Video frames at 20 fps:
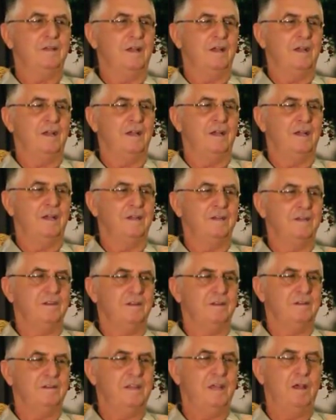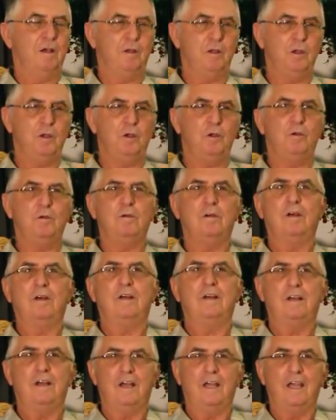uh, tell you
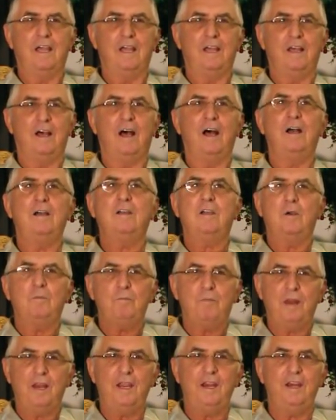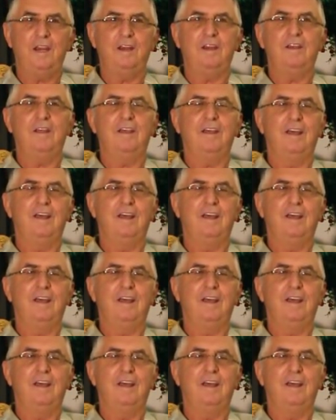uh, uncompleted,